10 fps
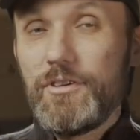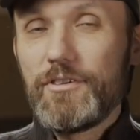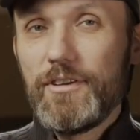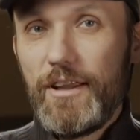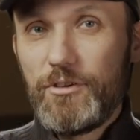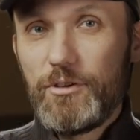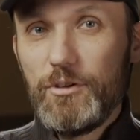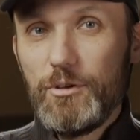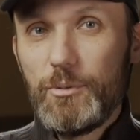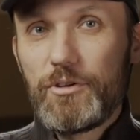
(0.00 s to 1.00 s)
this lens
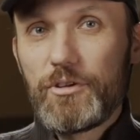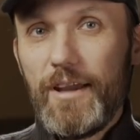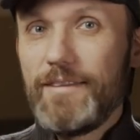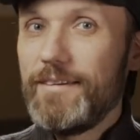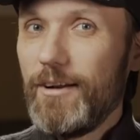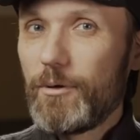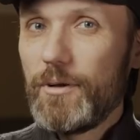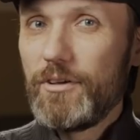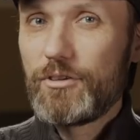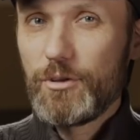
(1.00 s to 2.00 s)
to you, which I did
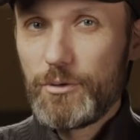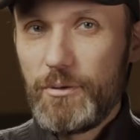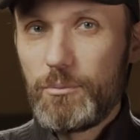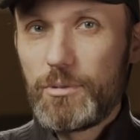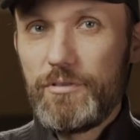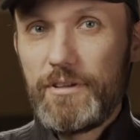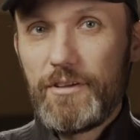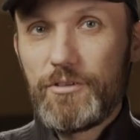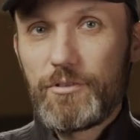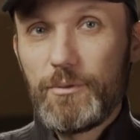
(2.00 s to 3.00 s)
already show some brief
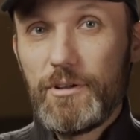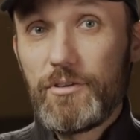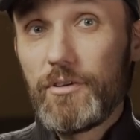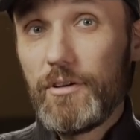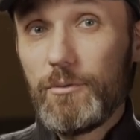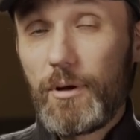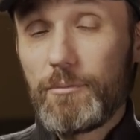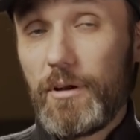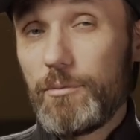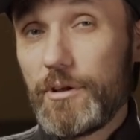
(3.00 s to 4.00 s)
tests from this in one
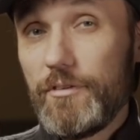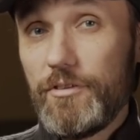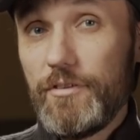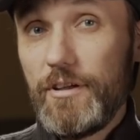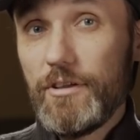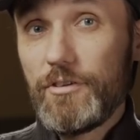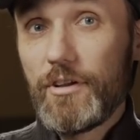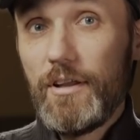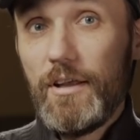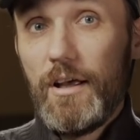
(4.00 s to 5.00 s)
of my previous
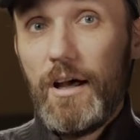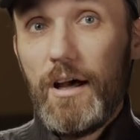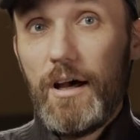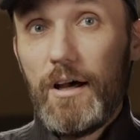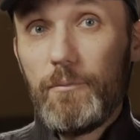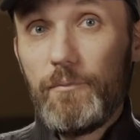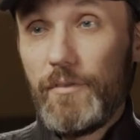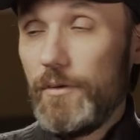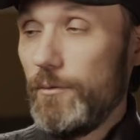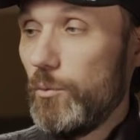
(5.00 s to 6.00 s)
videos. Um,
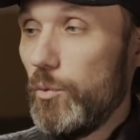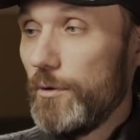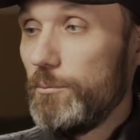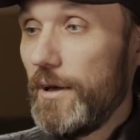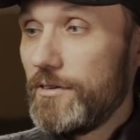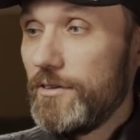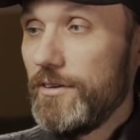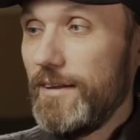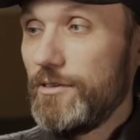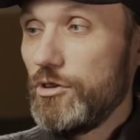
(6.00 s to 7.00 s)
what makes
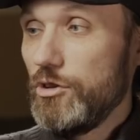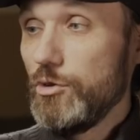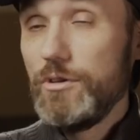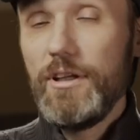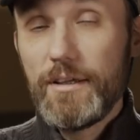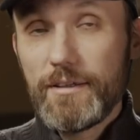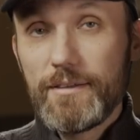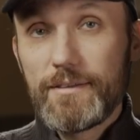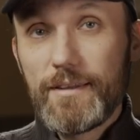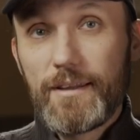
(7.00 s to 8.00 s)
this lens unique
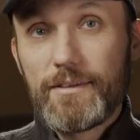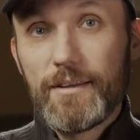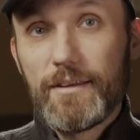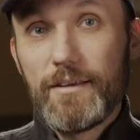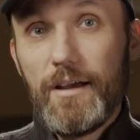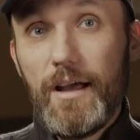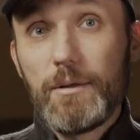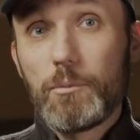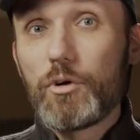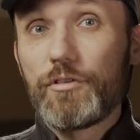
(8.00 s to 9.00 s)
is that it's an
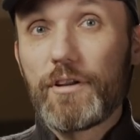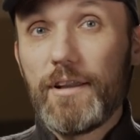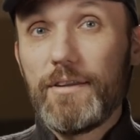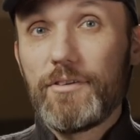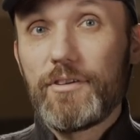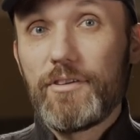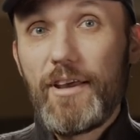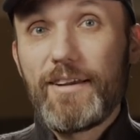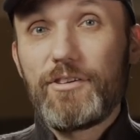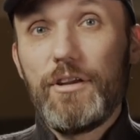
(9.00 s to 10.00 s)
anamorphic lens that's
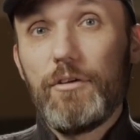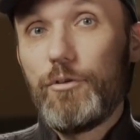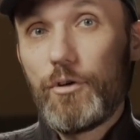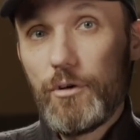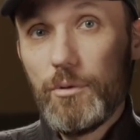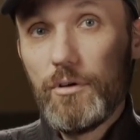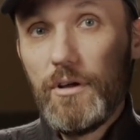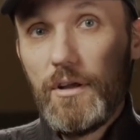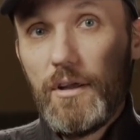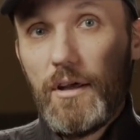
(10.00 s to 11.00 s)
actually affordable.
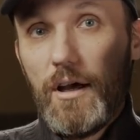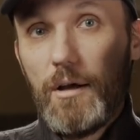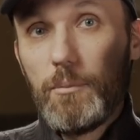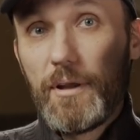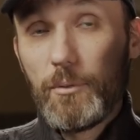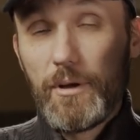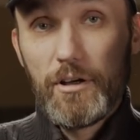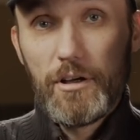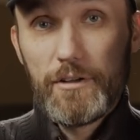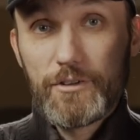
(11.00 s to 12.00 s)
Uh, by the way, uh,